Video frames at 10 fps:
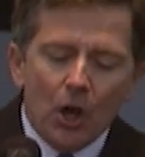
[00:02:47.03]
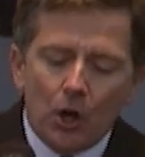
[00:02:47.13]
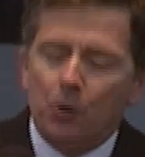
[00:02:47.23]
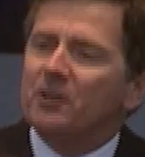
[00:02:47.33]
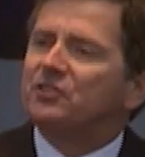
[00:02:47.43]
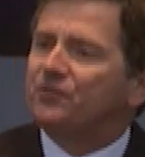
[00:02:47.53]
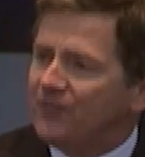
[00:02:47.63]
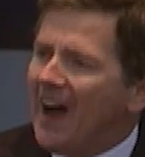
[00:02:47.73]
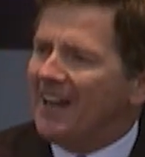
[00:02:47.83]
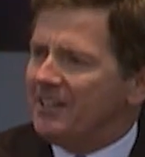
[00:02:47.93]
who is
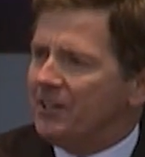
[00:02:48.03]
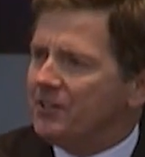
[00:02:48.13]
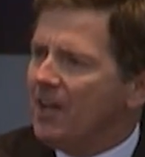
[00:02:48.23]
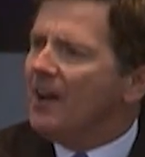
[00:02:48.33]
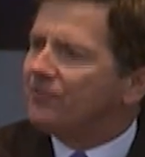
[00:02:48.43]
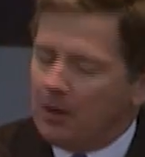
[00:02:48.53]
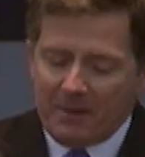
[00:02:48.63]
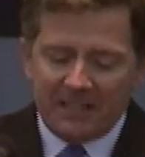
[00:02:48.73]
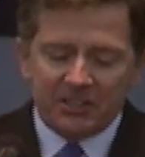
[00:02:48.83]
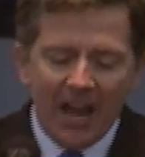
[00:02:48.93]
fired from
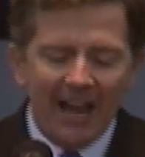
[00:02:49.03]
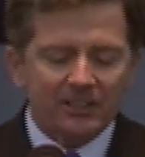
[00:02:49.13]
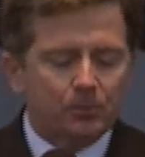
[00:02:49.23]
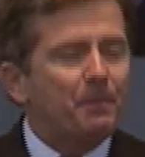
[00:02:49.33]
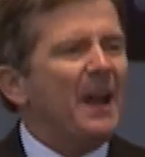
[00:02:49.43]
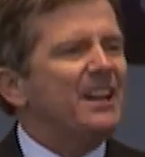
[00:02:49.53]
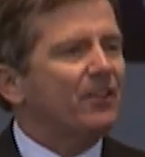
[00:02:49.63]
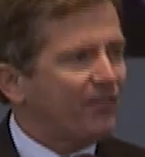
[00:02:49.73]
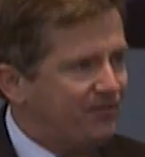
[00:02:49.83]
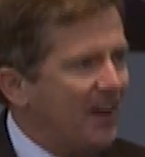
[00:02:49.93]
a
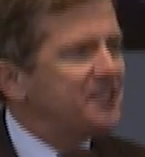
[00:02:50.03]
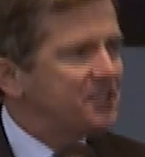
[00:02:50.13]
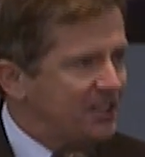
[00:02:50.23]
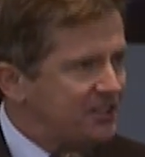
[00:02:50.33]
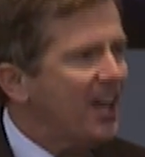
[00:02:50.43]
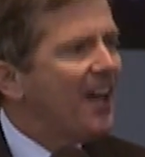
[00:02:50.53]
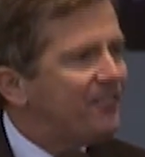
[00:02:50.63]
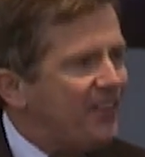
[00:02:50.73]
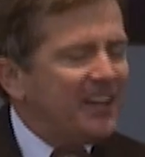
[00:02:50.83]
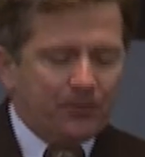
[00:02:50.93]
taxpayer-funded
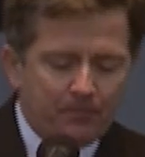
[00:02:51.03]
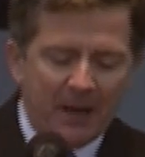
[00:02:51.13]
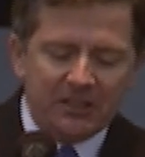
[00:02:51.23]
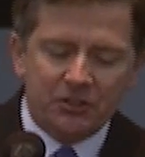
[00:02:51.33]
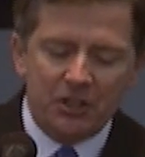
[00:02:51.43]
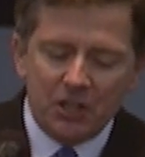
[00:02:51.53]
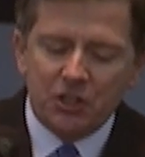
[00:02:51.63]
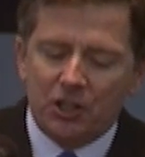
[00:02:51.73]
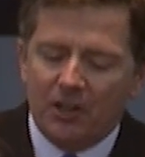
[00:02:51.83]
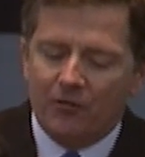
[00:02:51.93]
faith-based
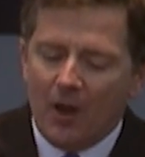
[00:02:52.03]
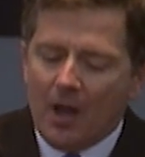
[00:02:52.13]
initiative